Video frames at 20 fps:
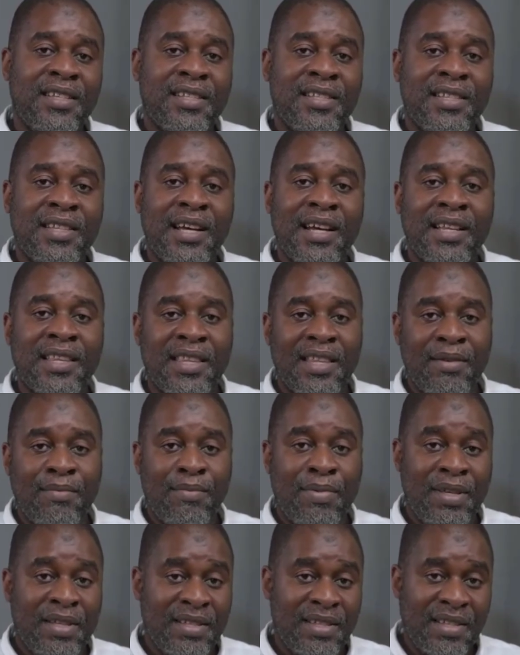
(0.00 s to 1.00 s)
start their
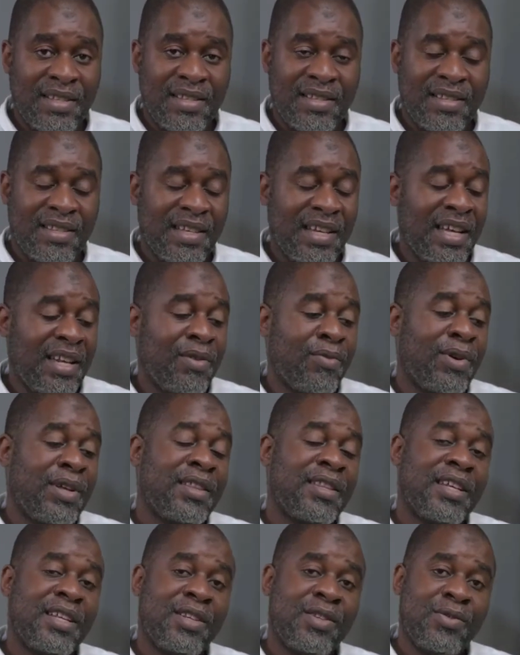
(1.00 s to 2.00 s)
business. And
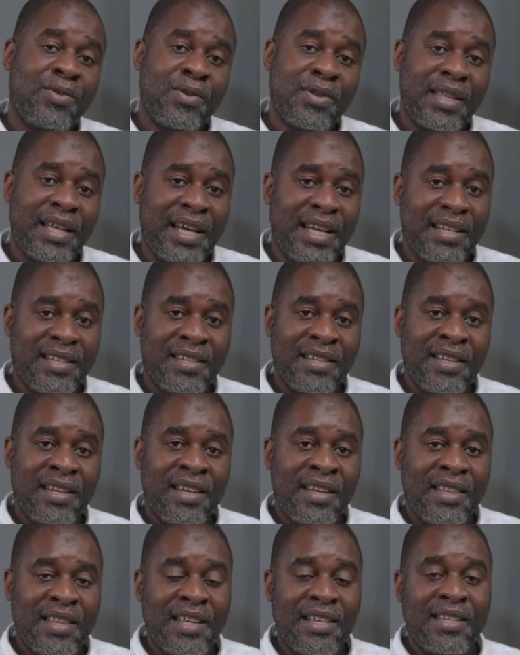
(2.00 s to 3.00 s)
when they do that,
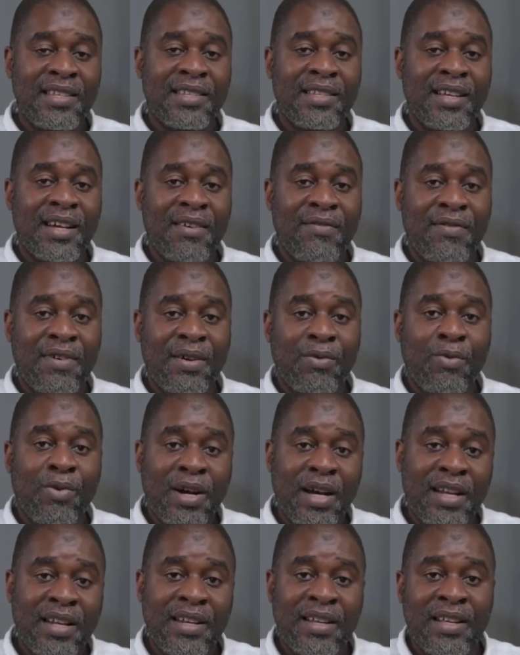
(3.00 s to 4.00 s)
they discover,
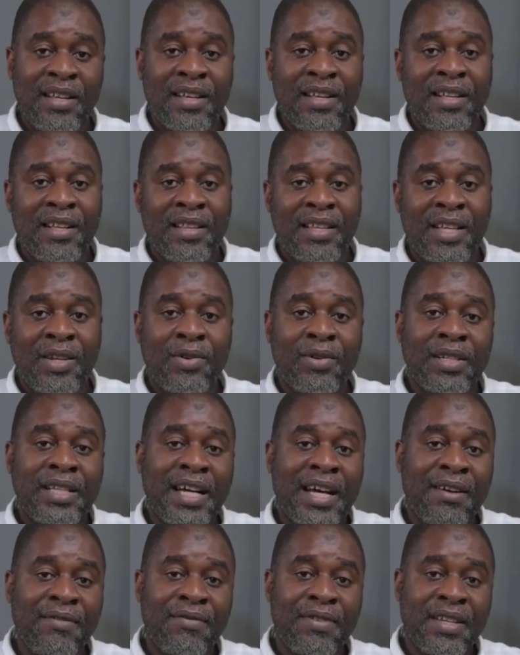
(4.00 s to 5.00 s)
one, they don't
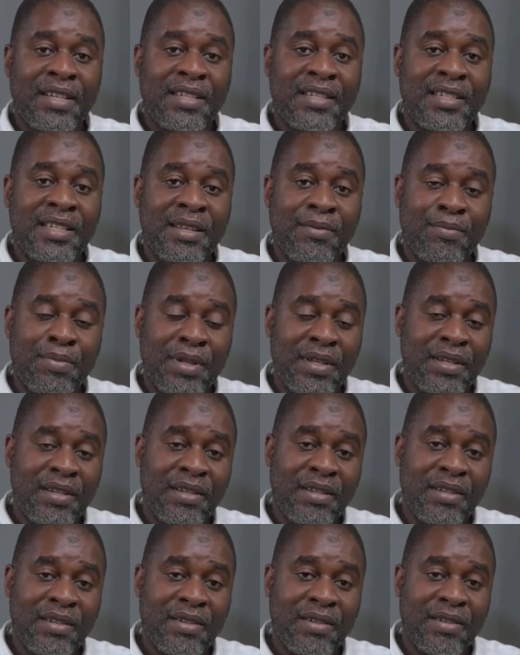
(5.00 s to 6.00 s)
have a
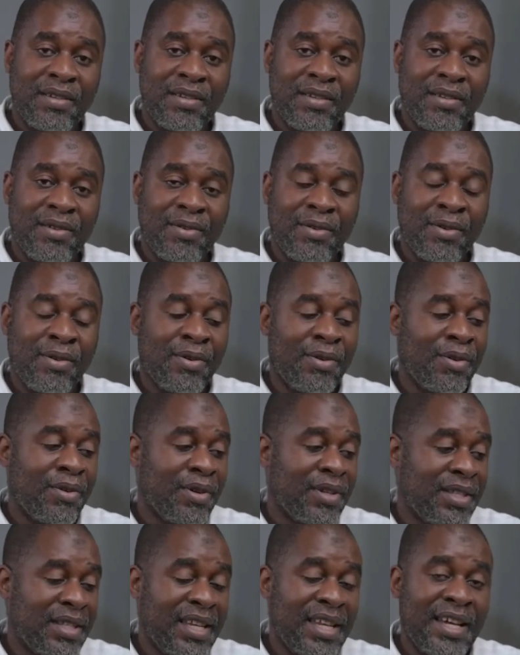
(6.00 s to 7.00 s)
TPIN
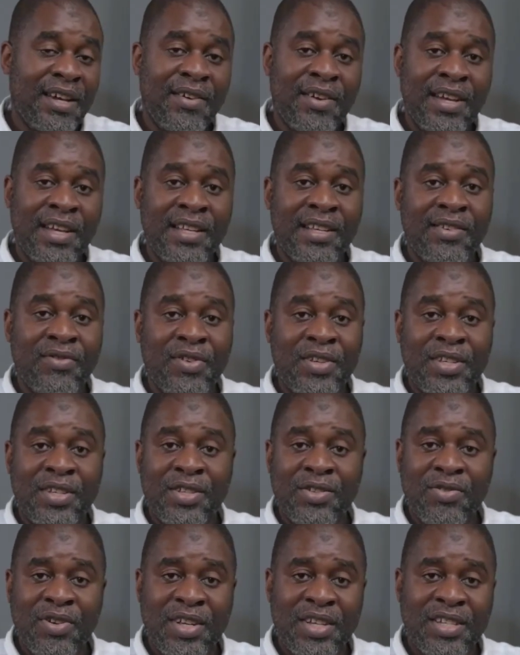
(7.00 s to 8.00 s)
or a ZRA
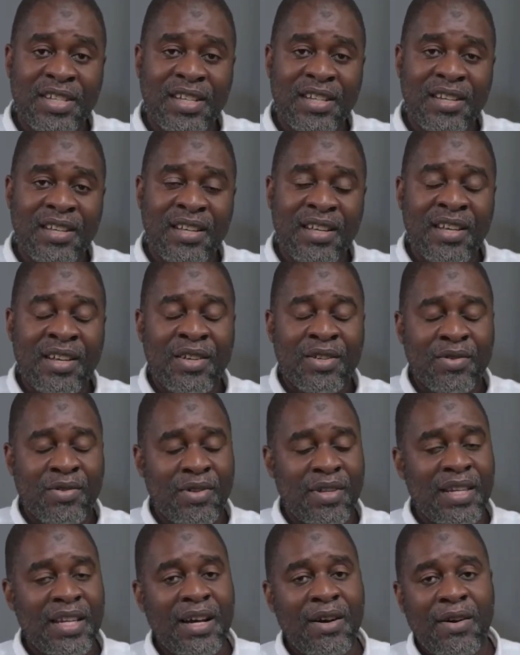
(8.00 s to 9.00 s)
registration, so
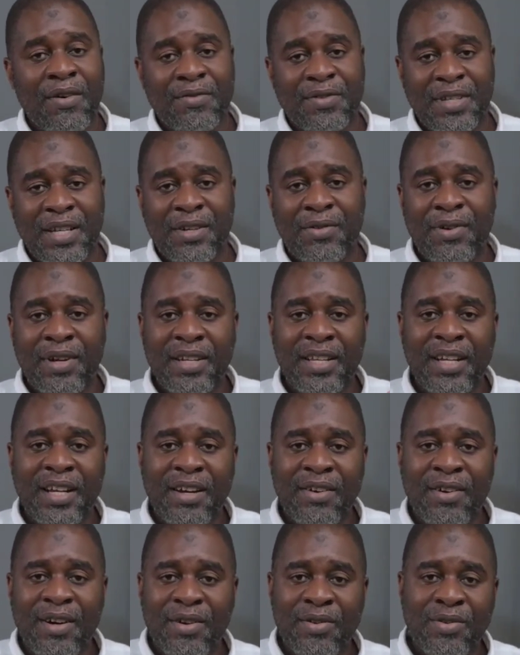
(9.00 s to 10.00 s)
they now have to start running
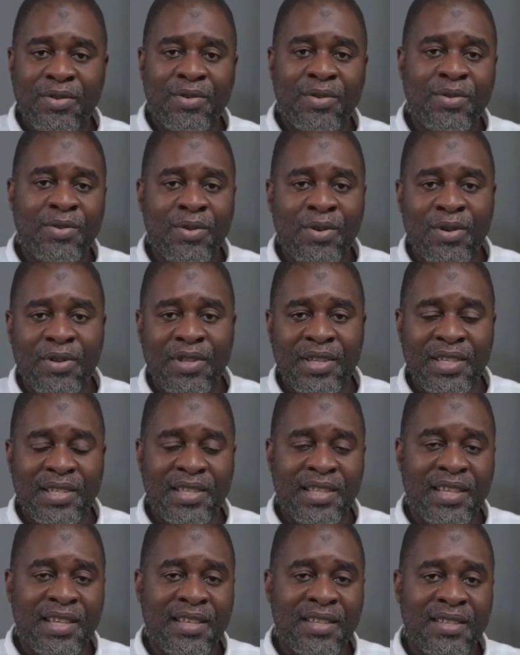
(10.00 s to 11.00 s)
around to do all these
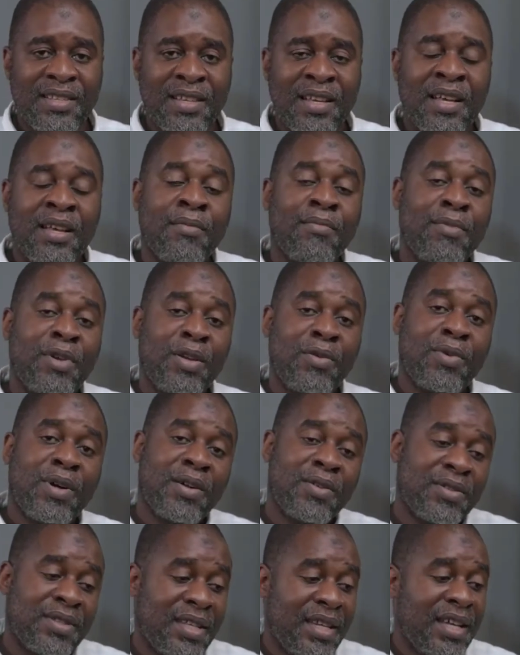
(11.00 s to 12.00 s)
things.
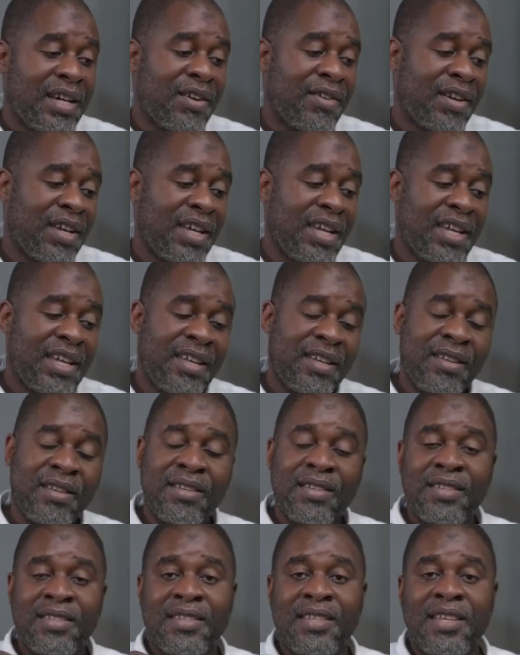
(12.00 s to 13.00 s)
Meanwhile,
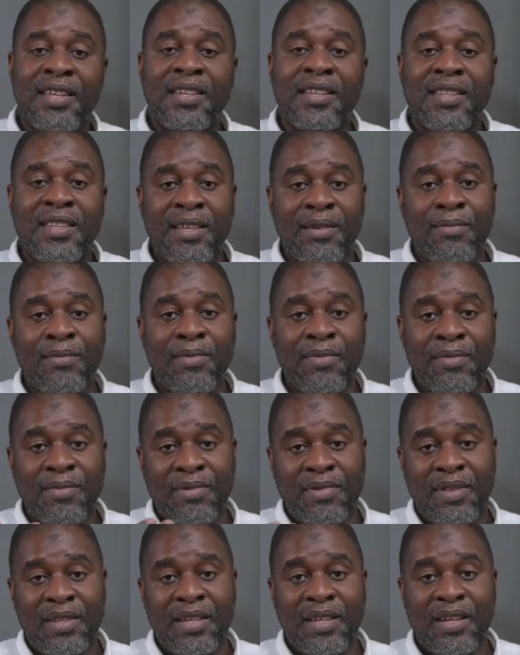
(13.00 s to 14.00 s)
ZRA sent them
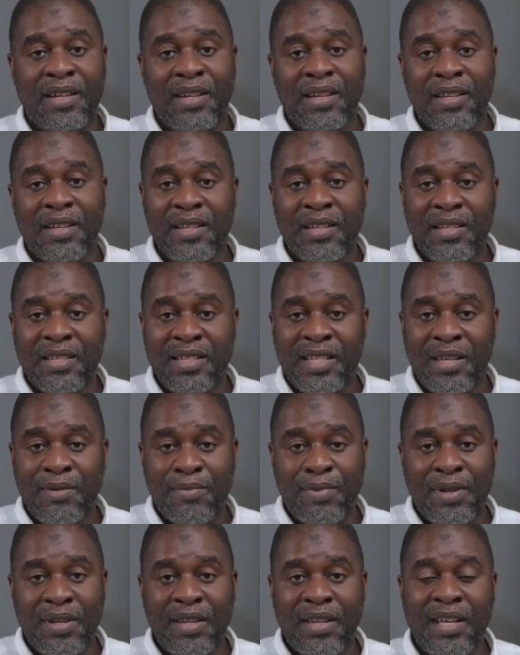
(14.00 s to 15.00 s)
the
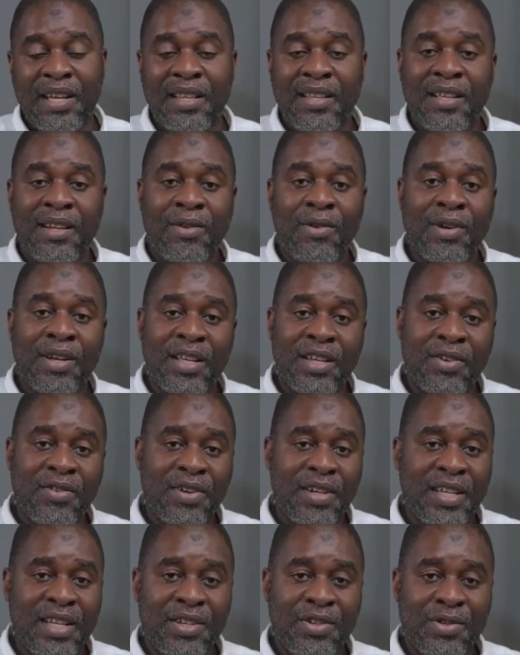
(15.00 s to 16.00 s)
TPIN and the login
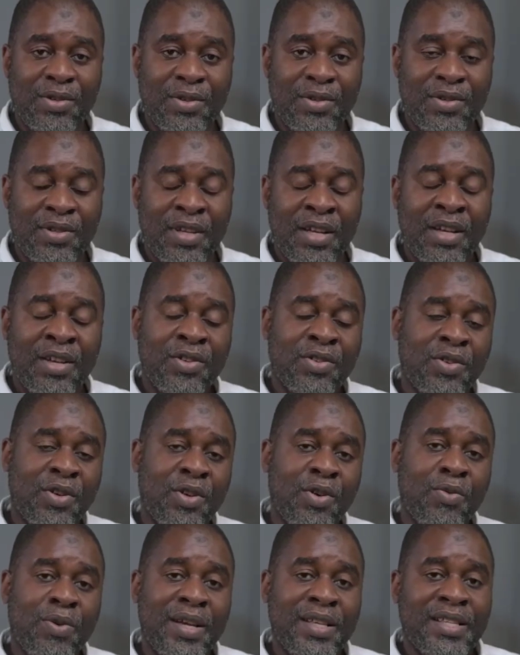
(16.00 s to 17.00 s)
credentials. So
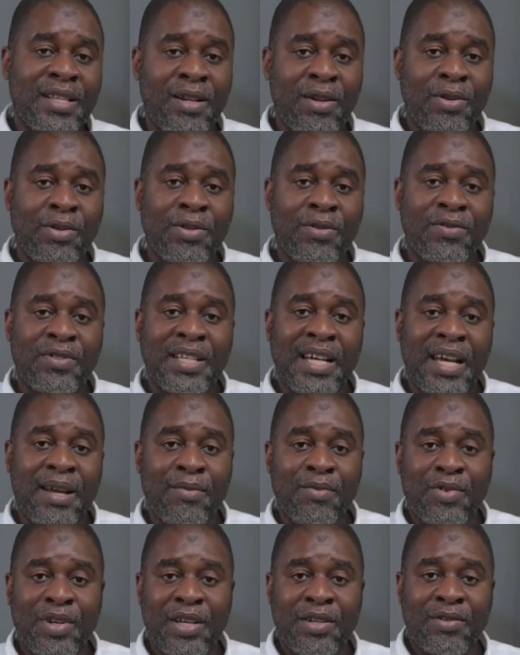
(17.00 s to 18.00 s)
you waste a lot of
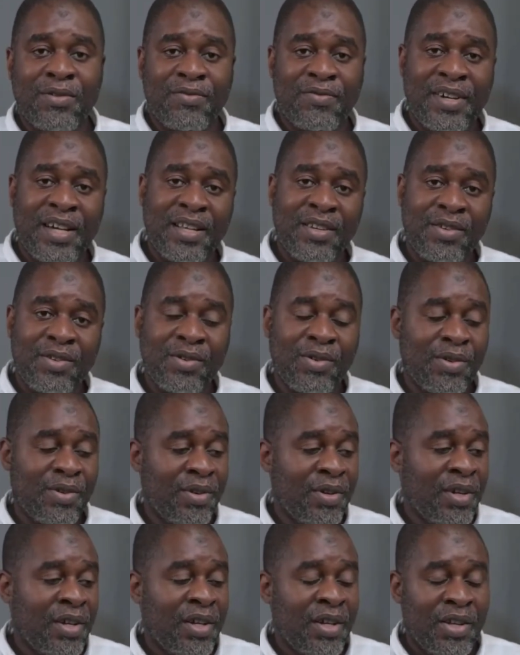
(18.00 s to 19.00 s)
time trying to find
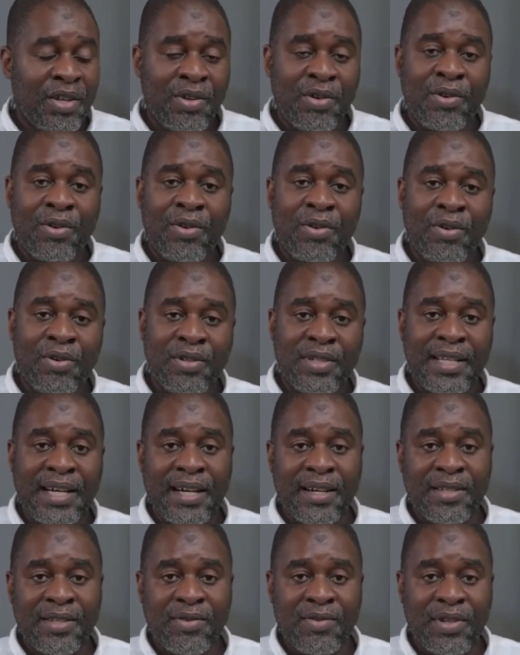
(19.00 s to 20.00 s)
your
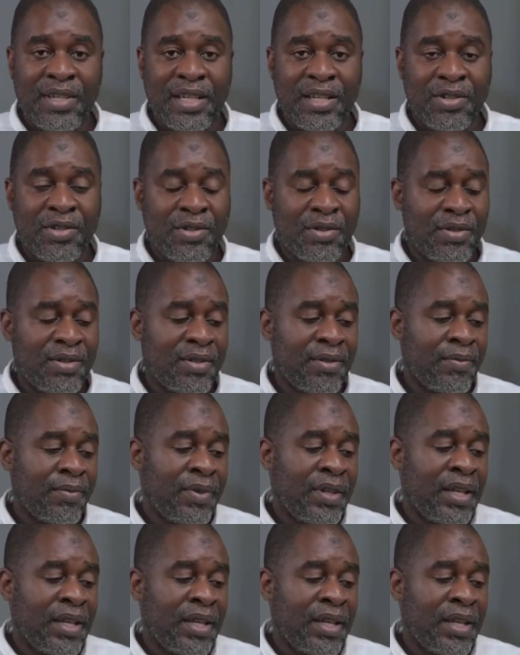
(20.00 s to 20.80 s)
tax credentials.